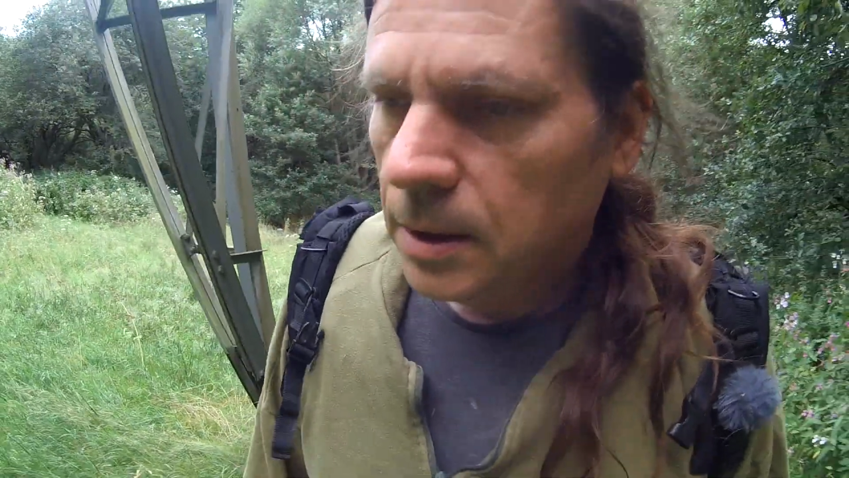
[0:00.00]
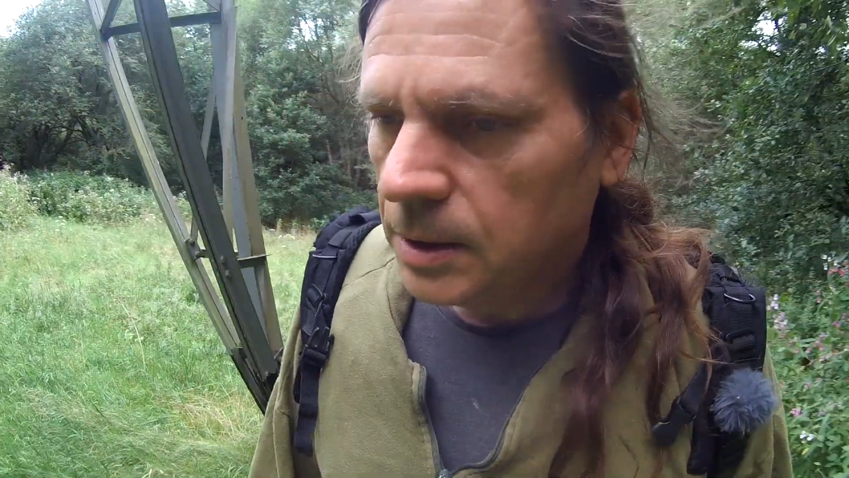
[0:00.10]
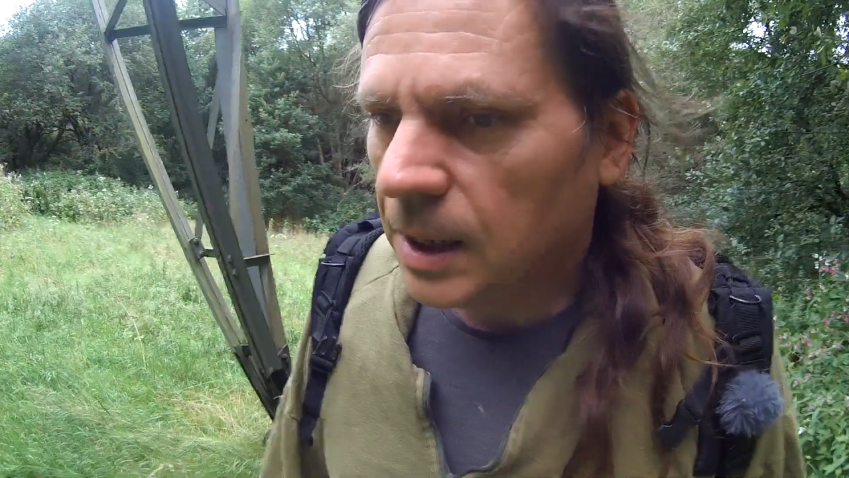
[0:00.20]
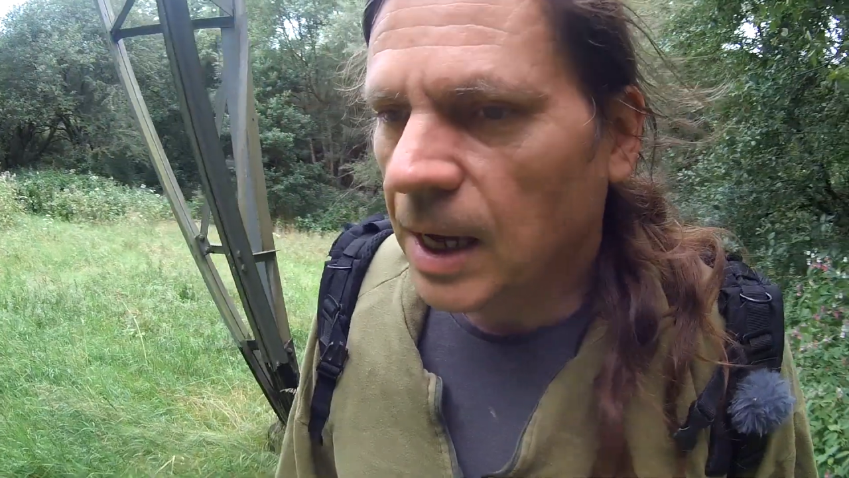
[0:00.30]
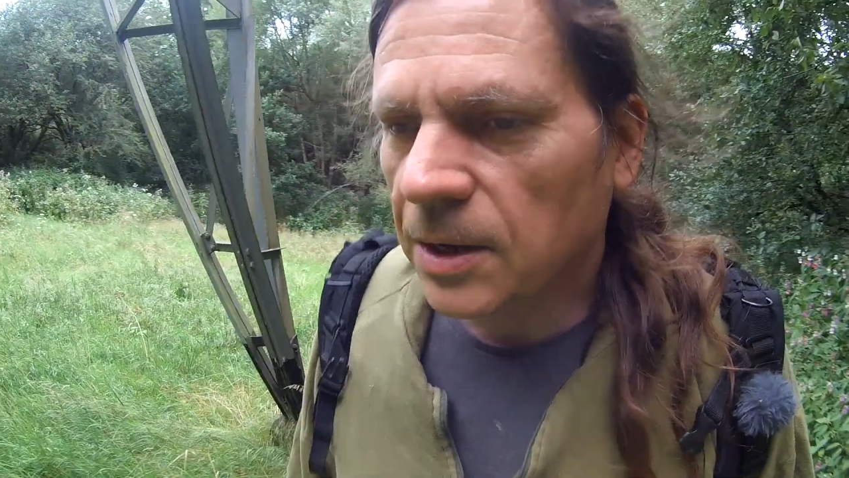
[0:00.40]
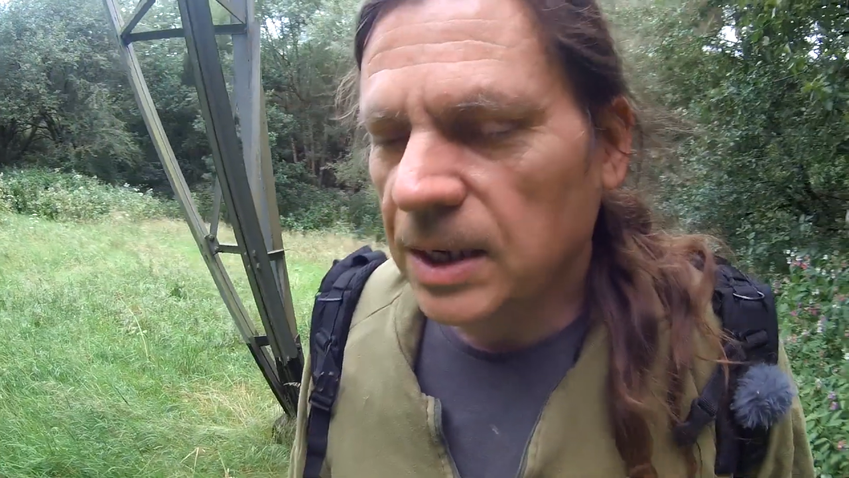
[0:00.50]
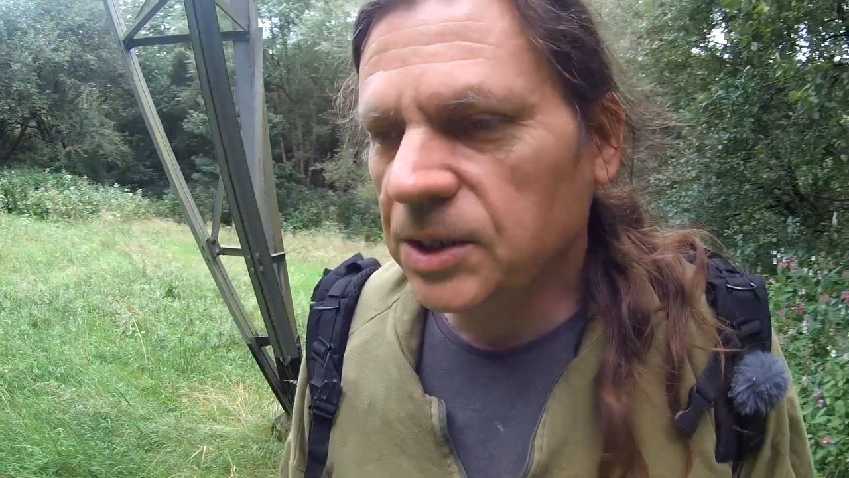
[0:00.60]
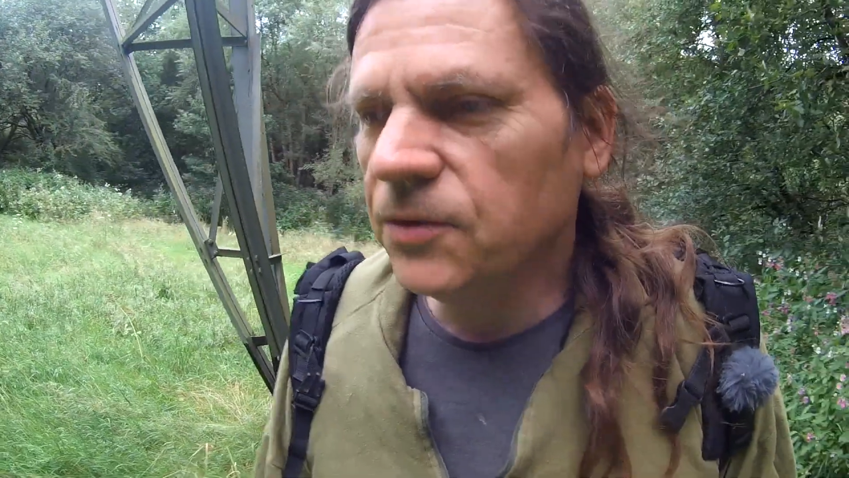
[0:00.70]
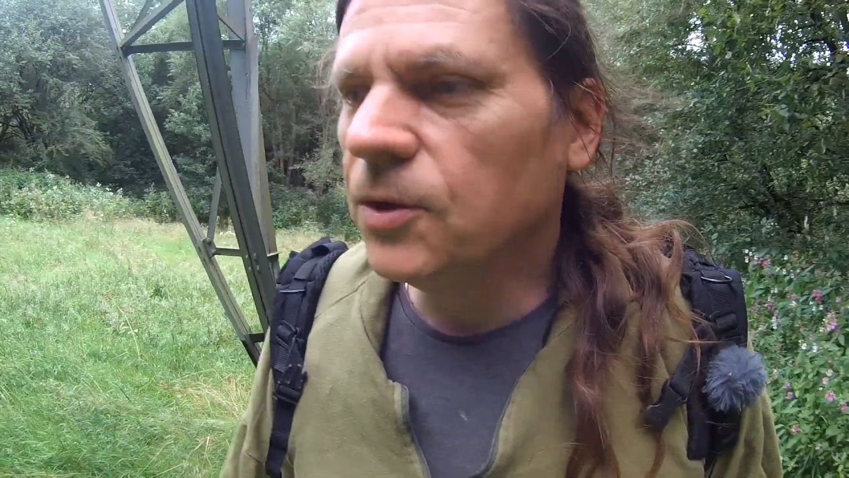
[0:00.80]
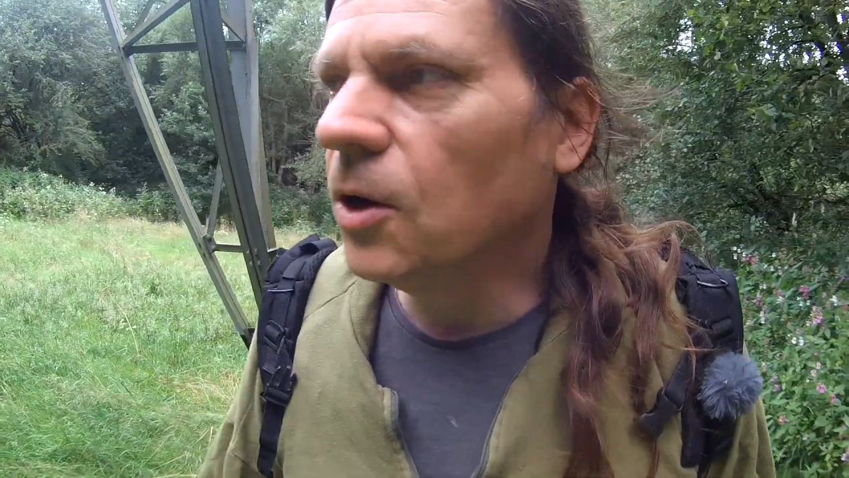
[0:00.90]
So yeah, unless
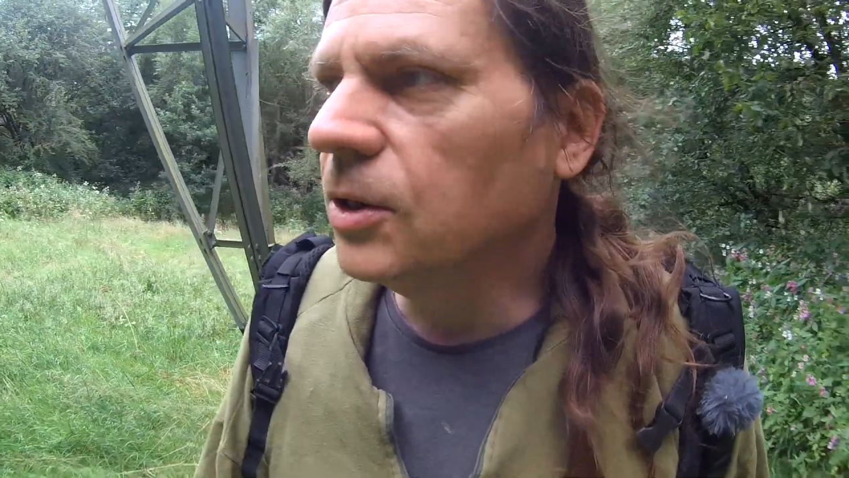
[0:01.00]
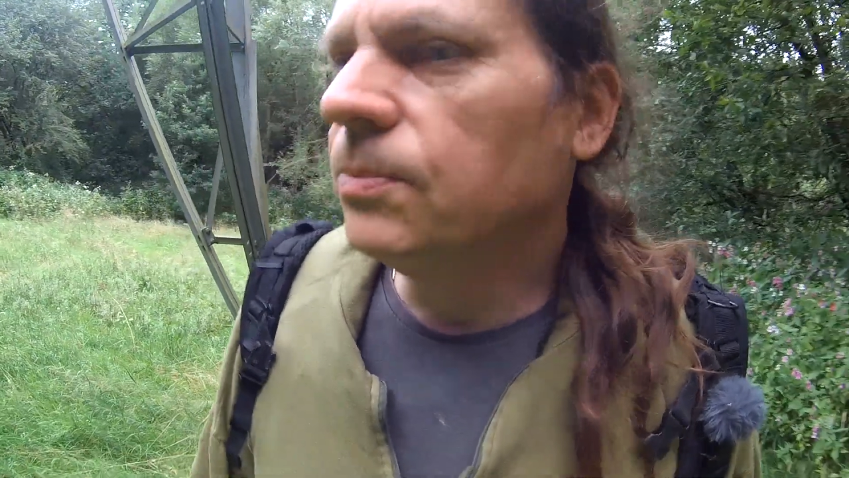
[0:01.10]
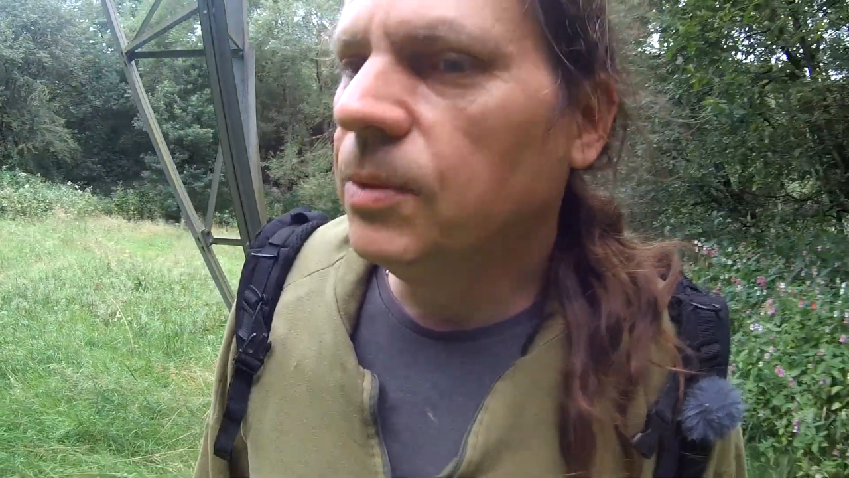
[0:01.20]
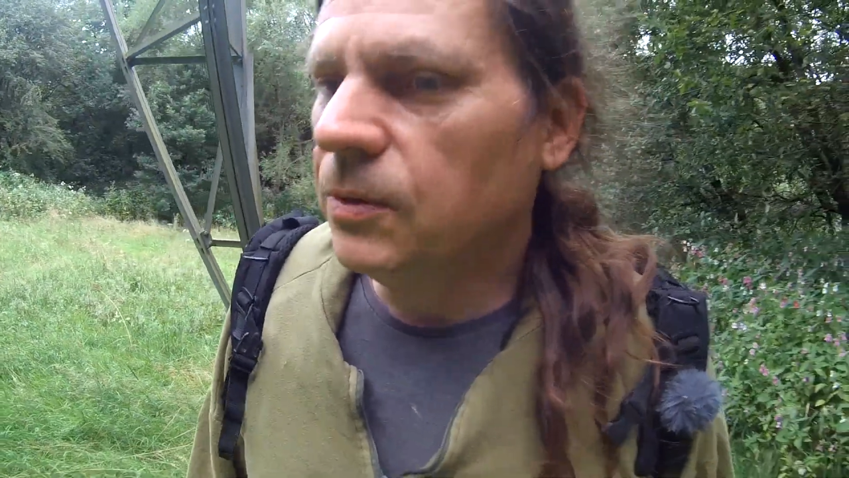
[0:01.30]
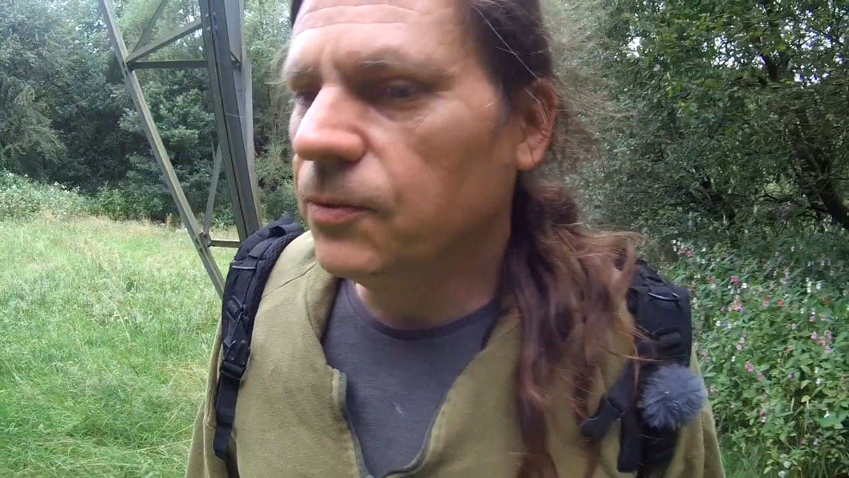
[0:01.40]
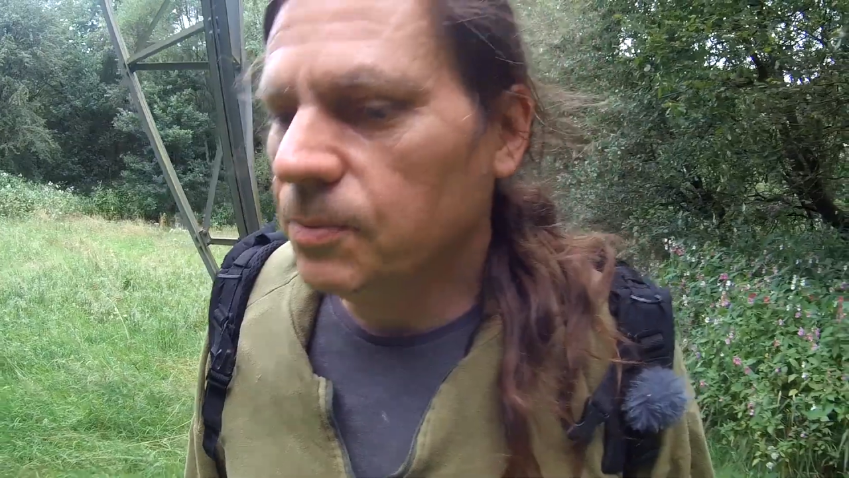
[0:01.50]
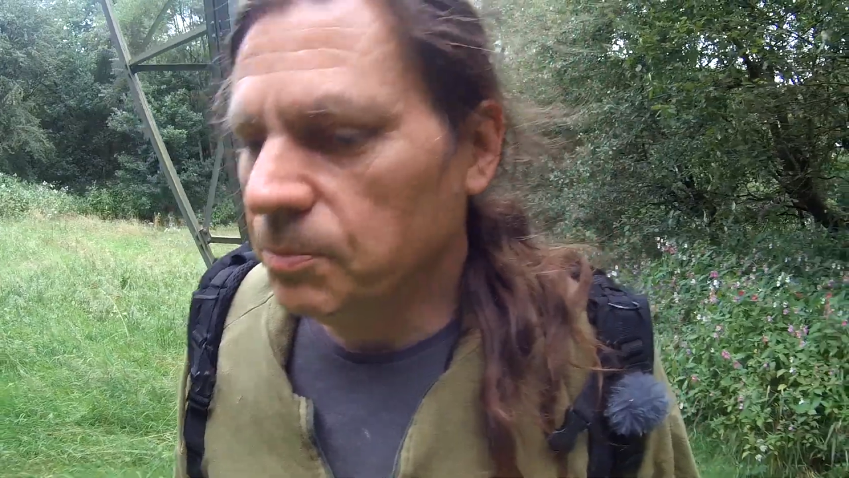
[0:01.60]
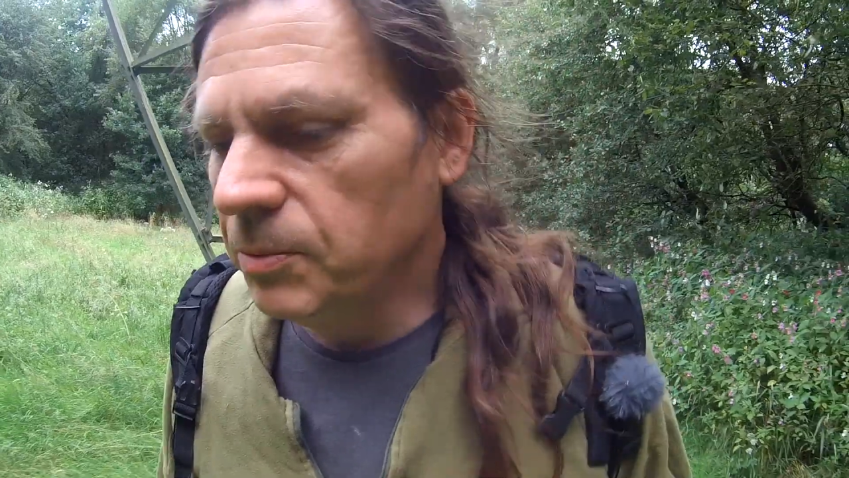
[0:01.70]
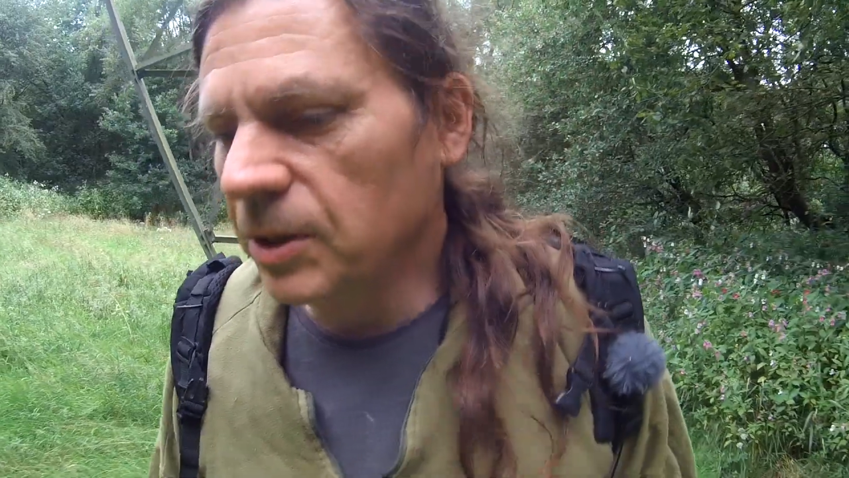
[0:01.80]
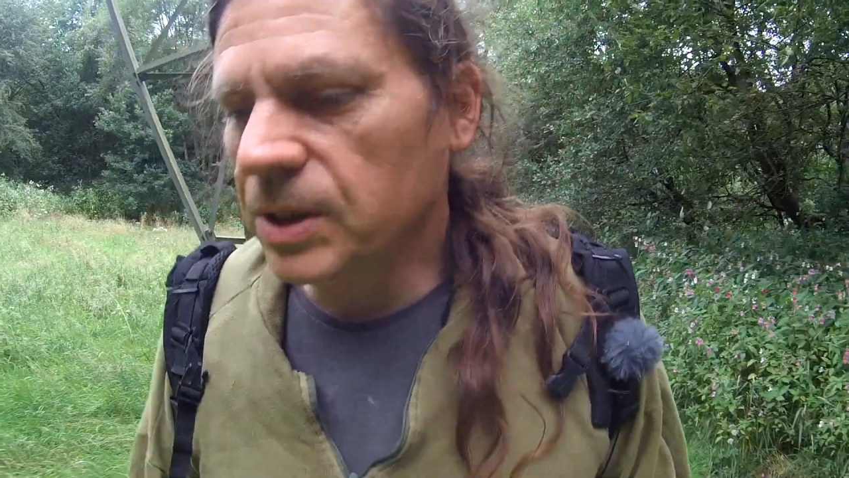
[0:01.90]
you're
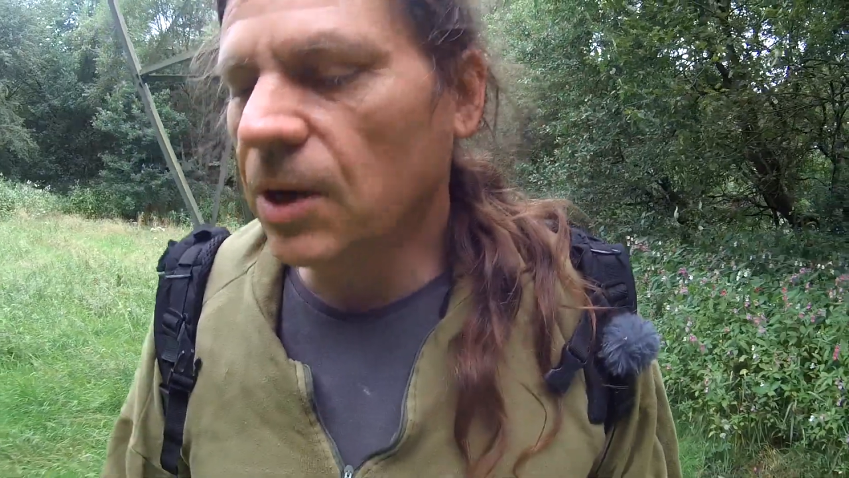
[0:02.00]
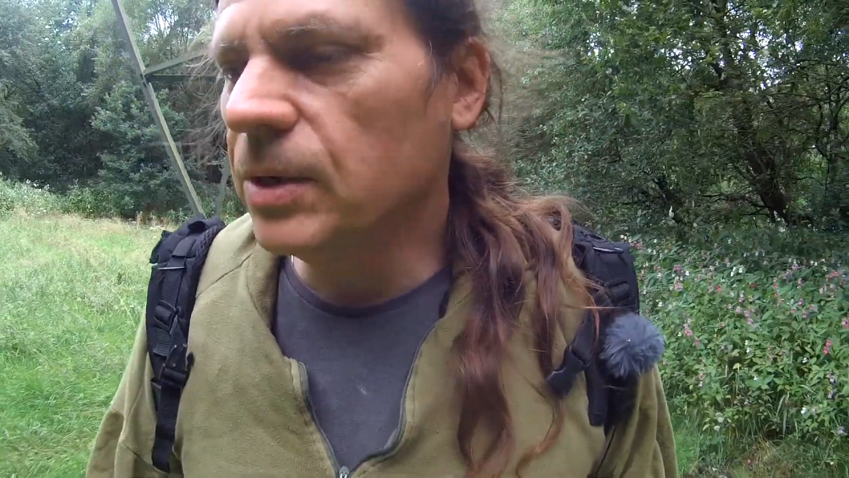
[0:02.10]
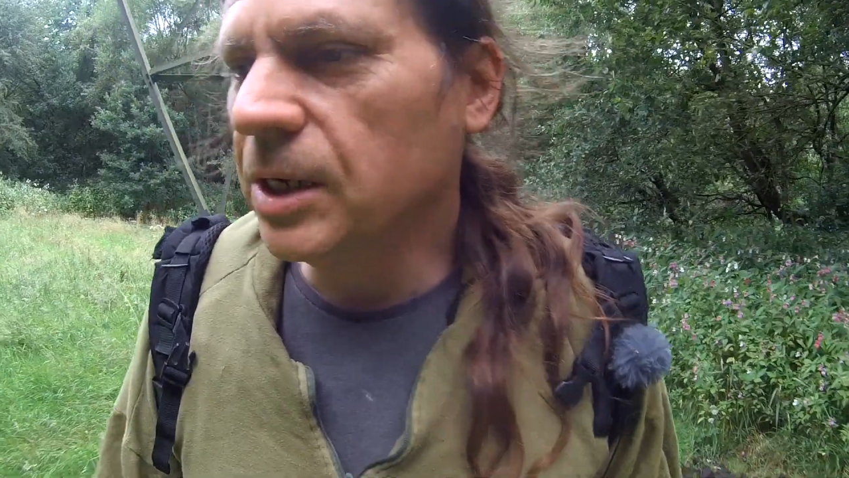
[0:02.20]
totally